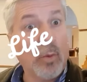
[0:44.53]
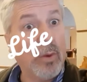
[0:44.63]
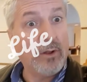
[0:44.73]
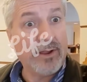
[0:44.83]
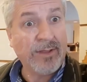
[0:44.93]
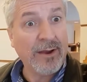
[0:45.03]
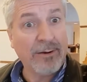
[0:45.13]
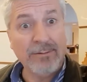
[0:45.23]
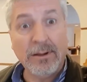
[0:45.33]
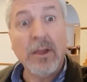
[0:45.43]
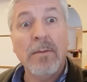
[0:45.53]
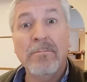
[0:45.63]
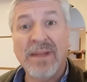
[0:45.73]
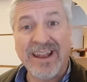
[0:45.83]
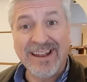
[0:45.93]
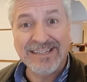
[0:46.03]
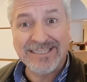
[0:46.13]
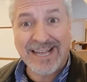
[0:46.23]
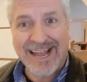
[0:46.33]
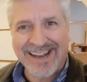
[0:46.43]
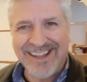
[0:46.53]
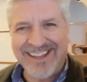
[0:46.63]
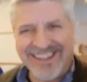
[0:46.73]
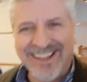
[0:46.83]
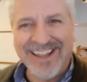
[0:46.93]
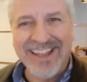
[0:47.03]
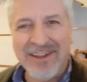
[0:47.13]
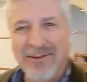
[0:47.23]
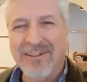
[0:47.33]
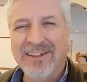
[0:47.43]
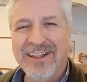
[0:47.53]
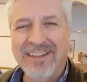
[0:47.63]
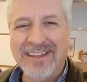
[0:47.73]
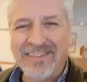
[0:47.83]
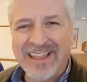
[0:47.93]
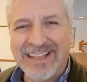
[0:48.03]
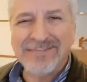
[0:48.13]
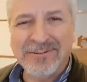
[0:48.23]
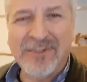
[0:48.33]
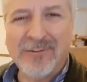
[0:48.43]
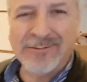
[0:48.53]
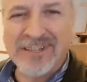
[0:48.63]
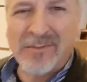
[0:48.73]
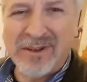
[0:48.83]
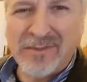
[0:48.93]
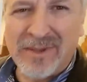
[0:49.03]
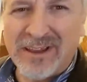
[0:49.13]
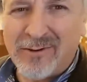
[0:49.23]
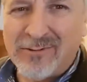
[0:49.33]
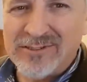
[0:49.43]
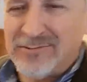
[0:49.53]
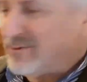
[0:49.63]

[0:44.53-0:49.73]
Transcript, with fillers: Look at there, made it inside. Neat thing is, when you first come into the main door, you're